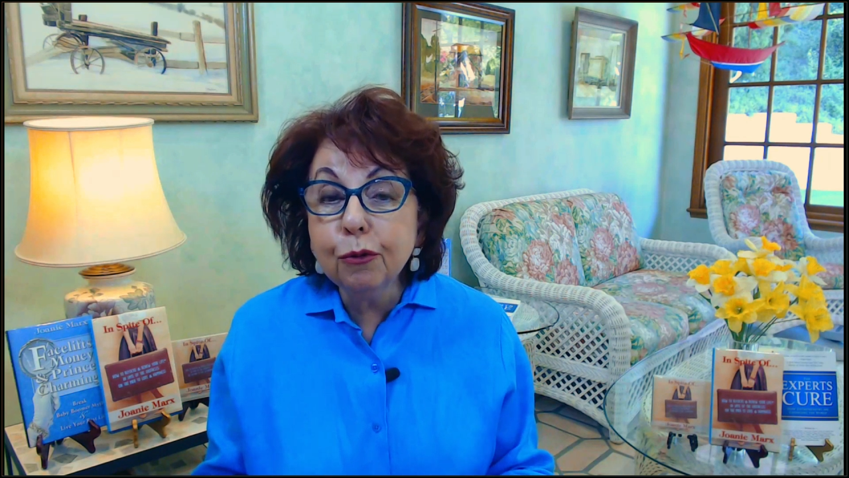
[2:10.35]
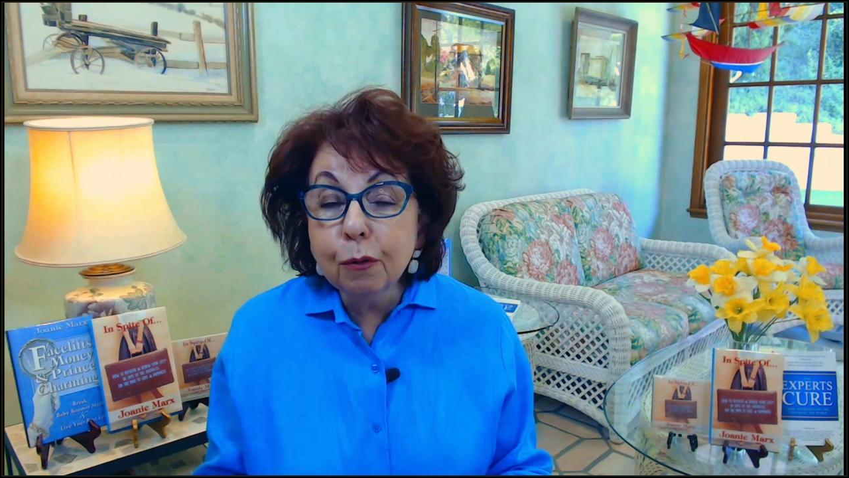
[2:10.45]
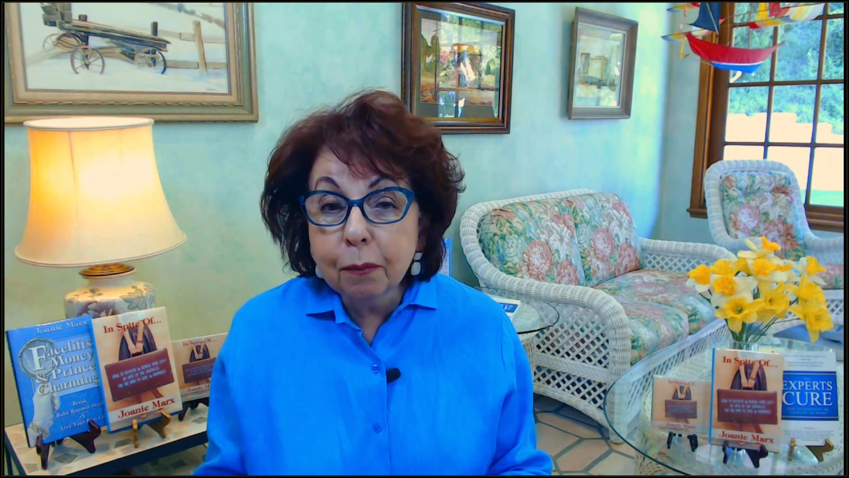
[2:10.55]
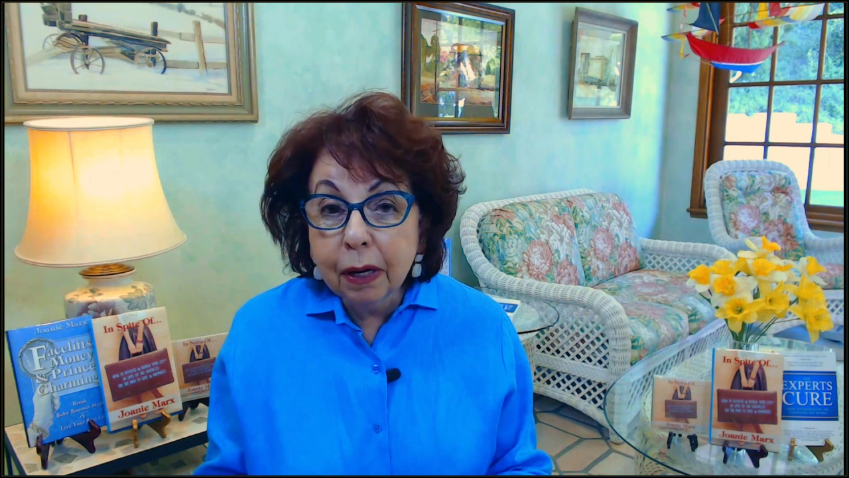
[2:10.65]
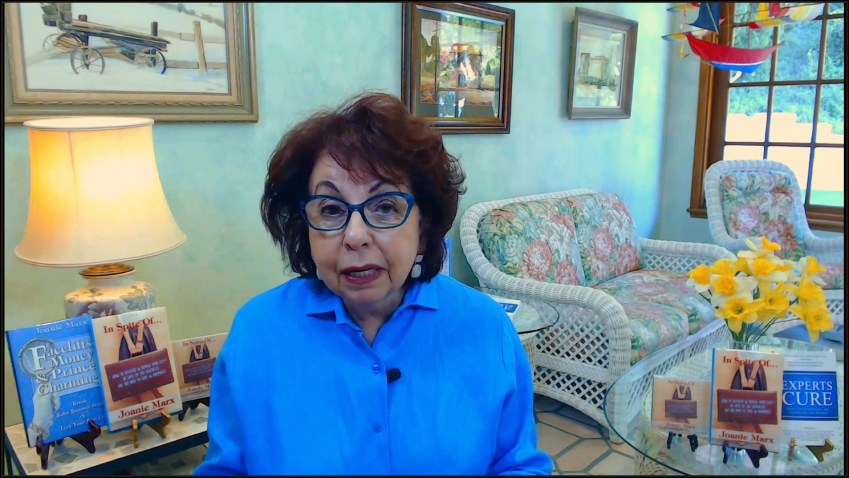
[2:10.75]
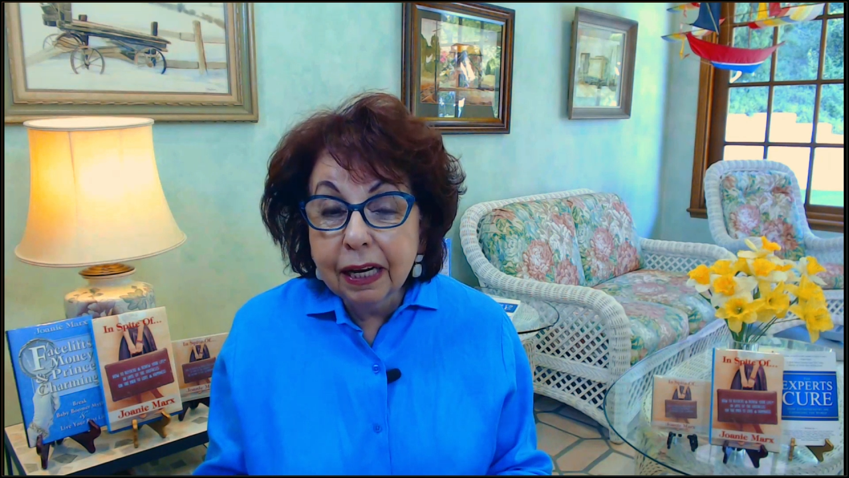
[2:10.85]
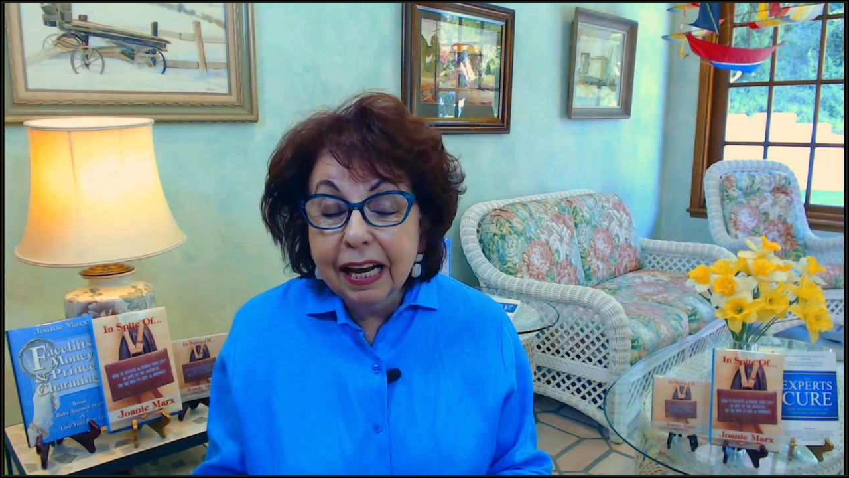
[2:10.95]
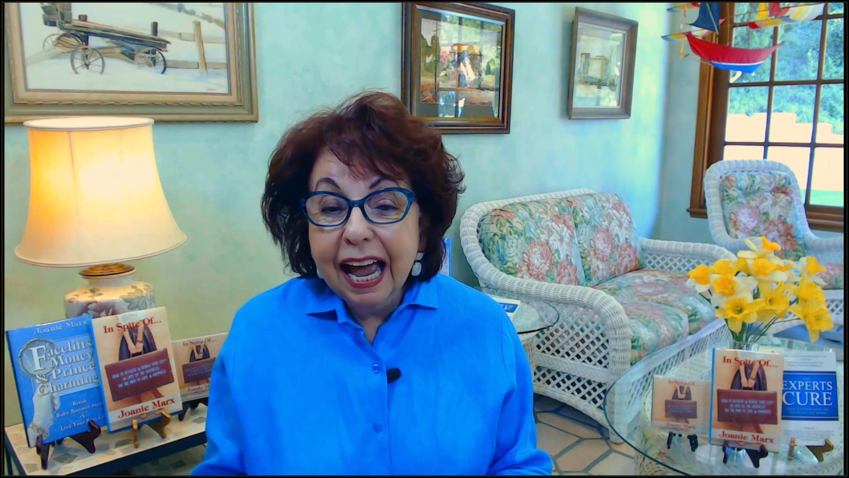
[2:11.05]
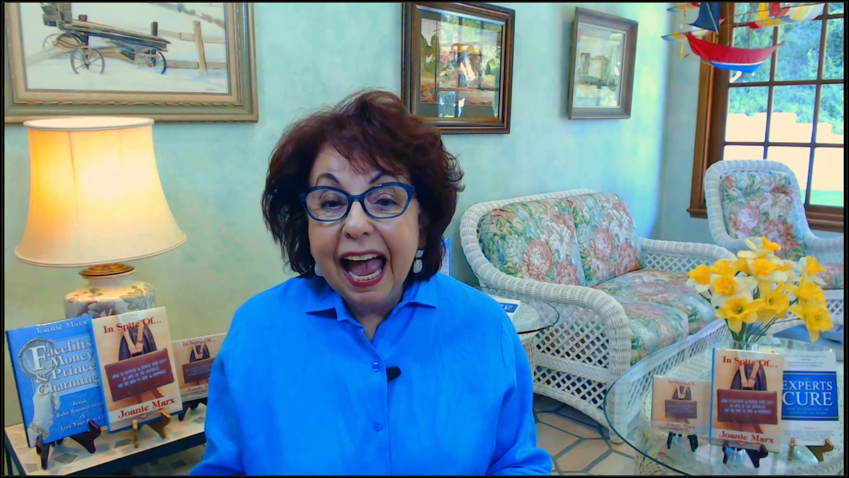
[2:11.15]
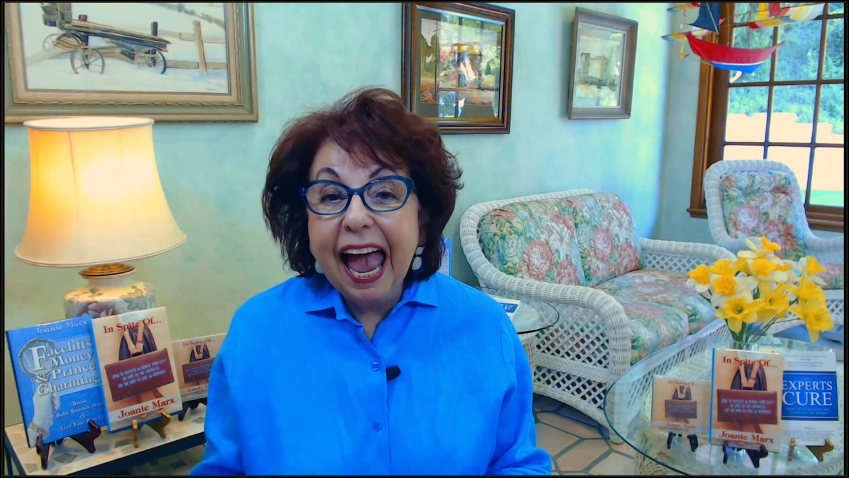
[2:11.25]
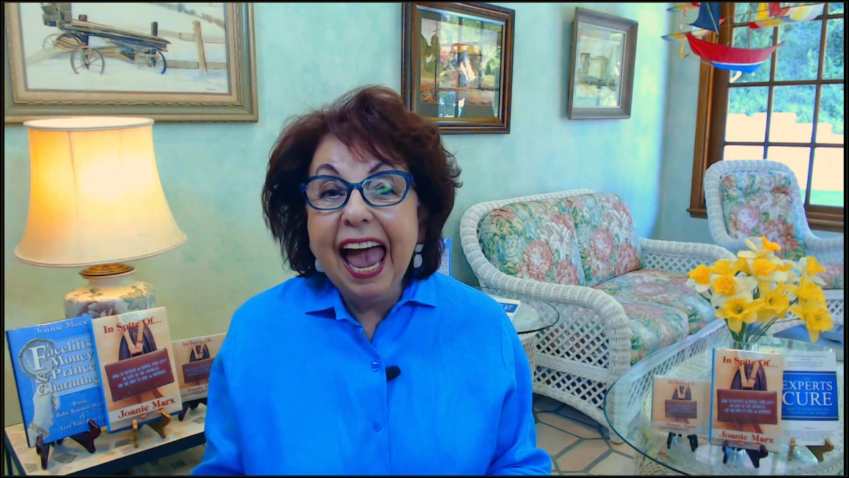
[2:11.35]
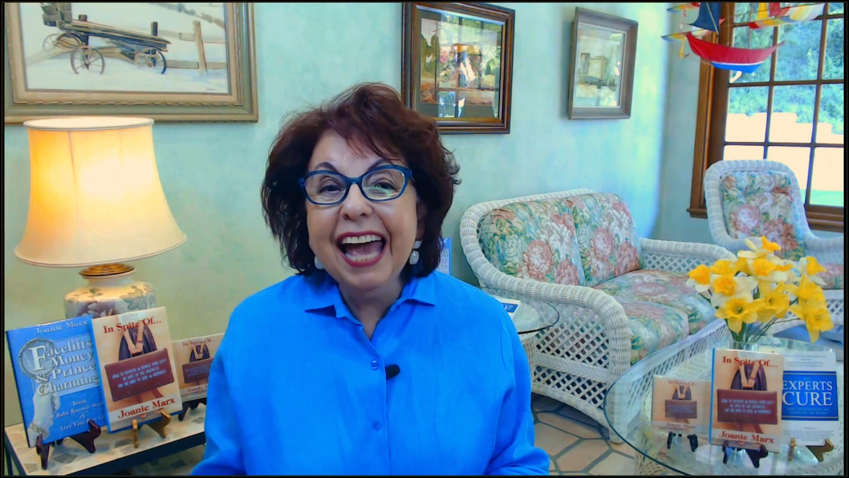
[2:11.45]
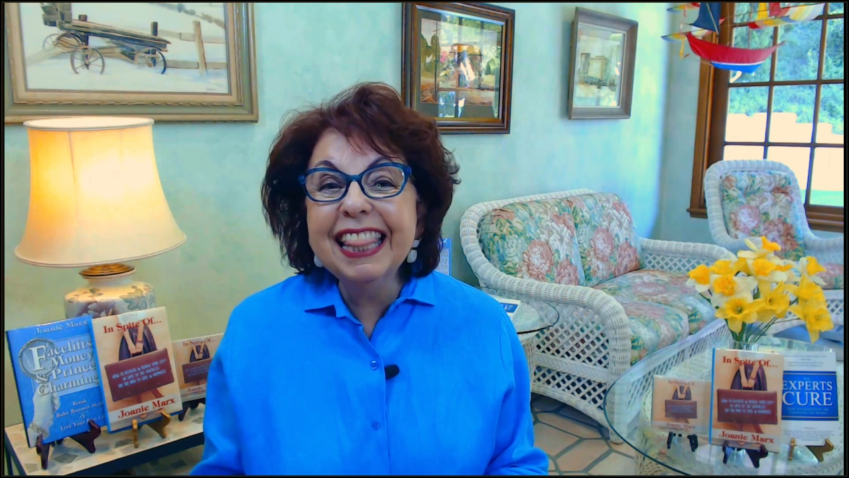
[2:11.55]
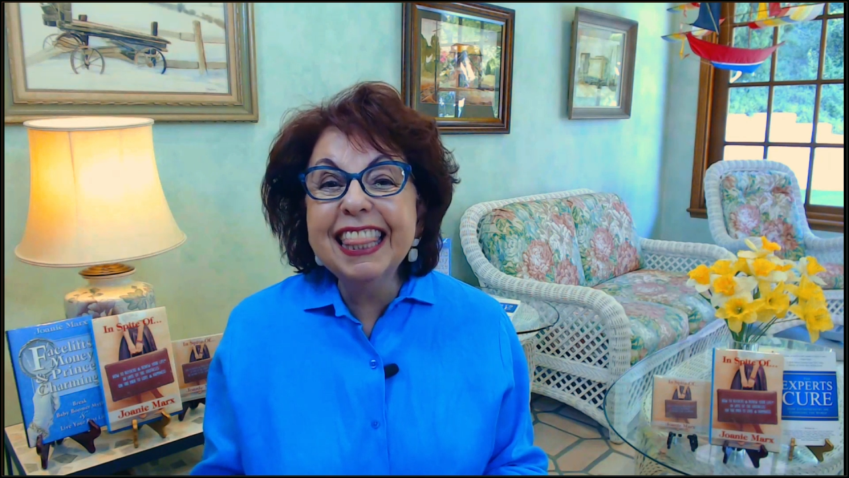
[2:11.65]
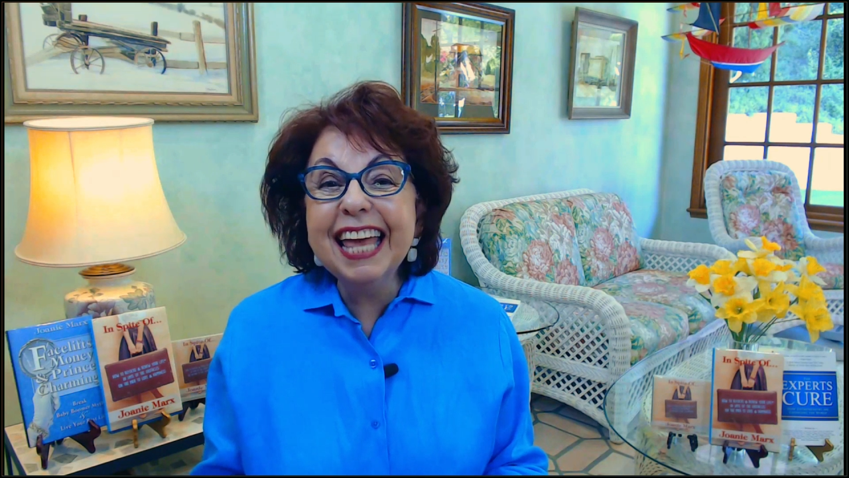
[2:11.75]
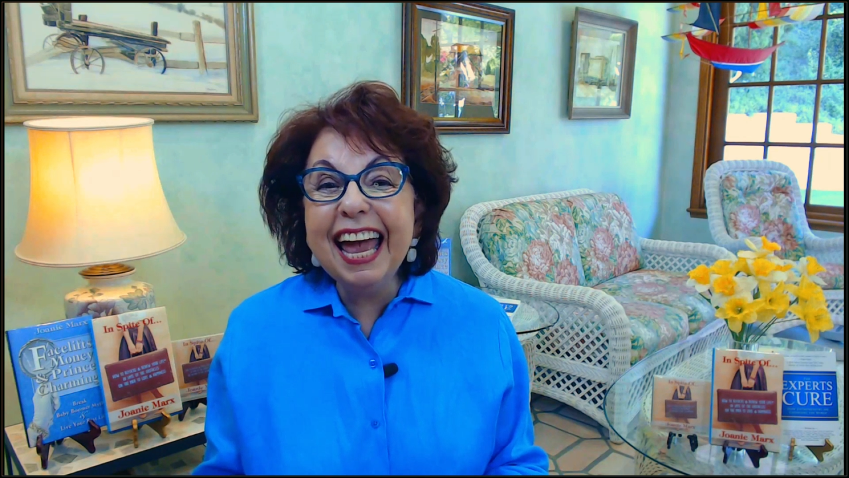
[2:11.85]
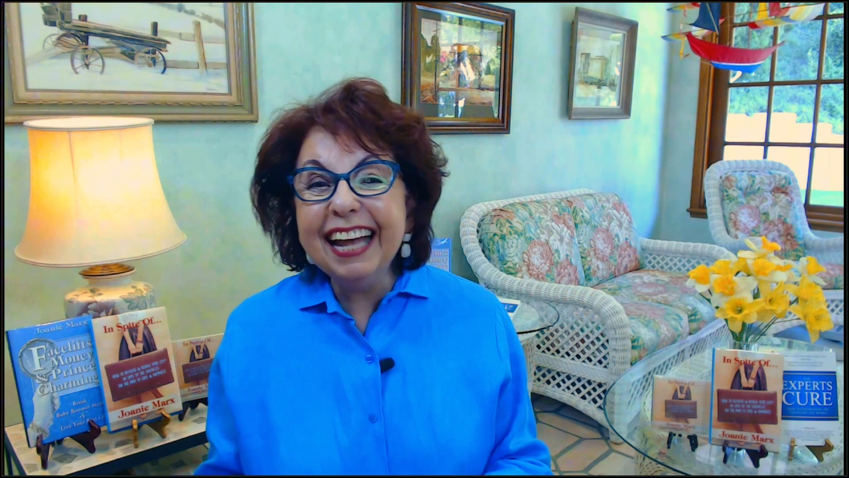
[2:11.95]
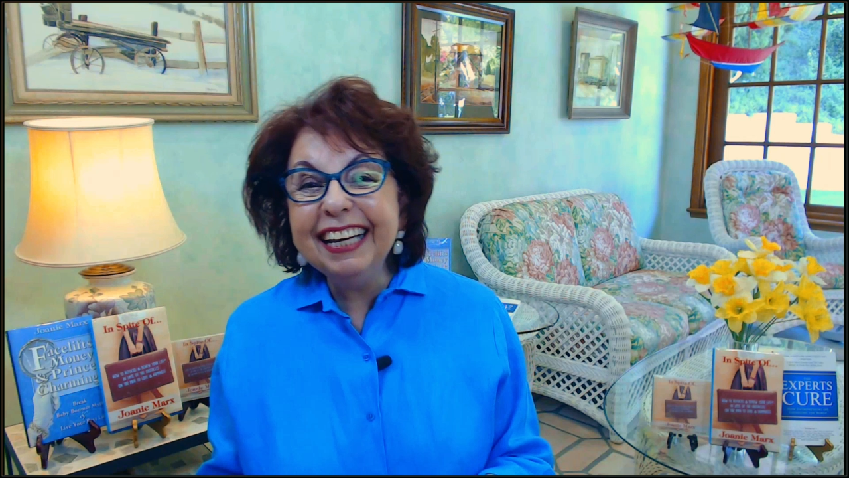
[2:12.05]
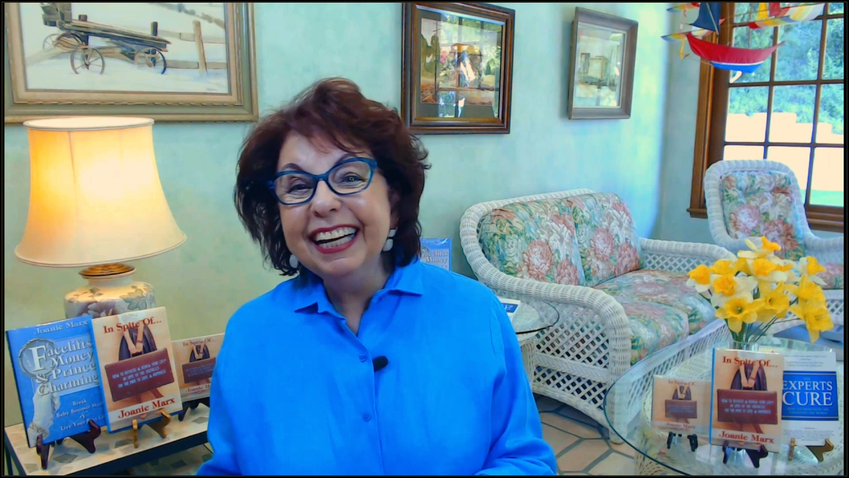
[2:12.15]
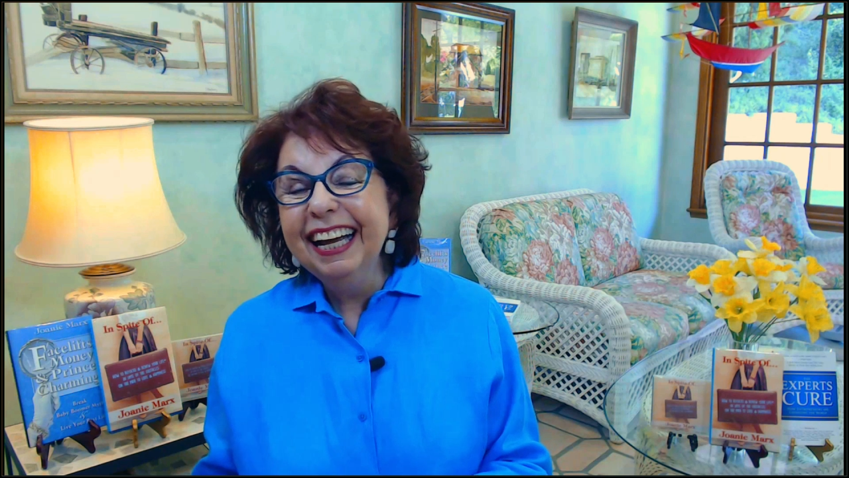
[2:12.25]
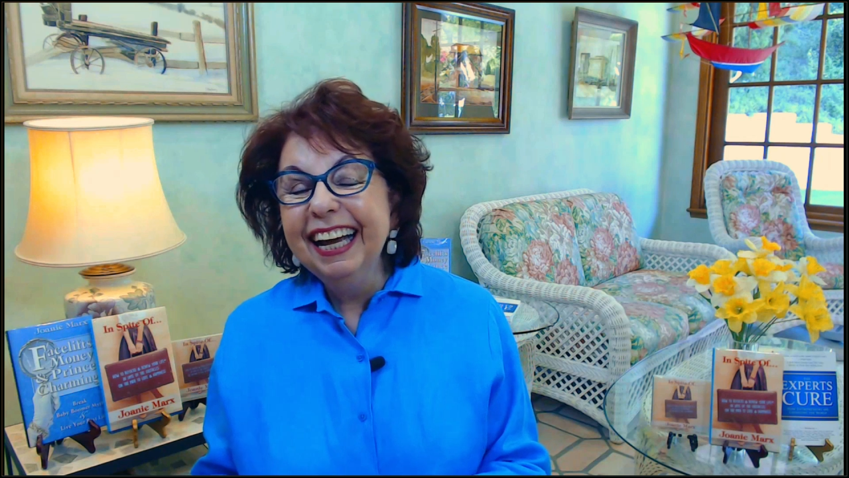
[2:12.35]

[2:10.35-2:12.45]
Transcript: through your money, and then